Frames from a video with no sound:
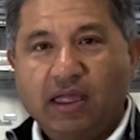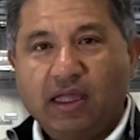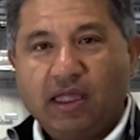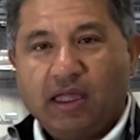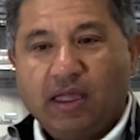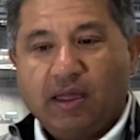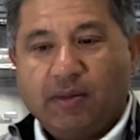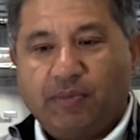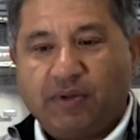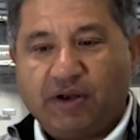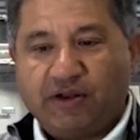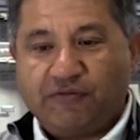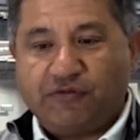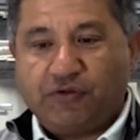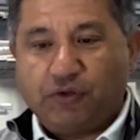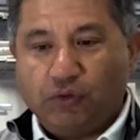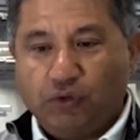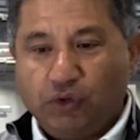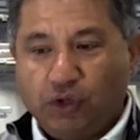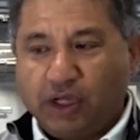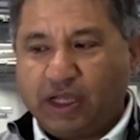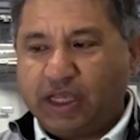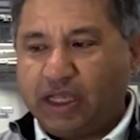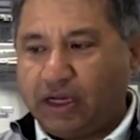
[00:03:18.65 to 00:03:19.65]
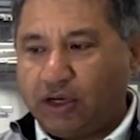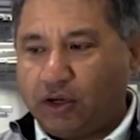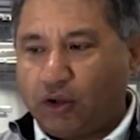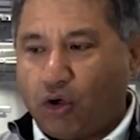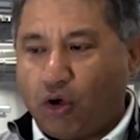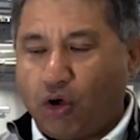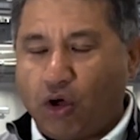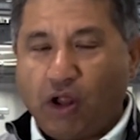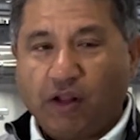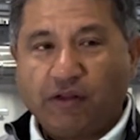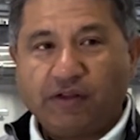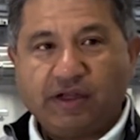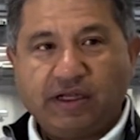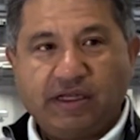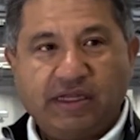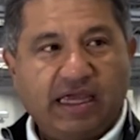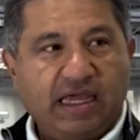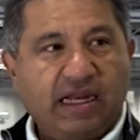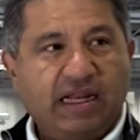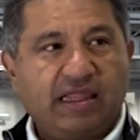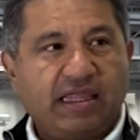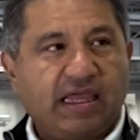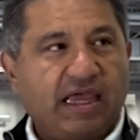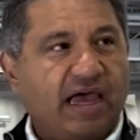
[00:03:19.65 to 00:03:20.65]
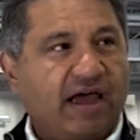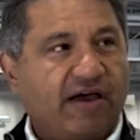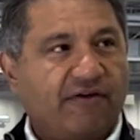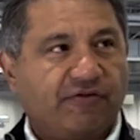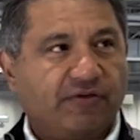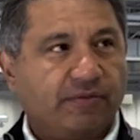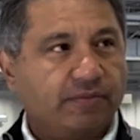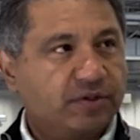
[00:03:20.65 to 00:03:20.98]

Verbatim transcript: Right. But if you look at all the data they have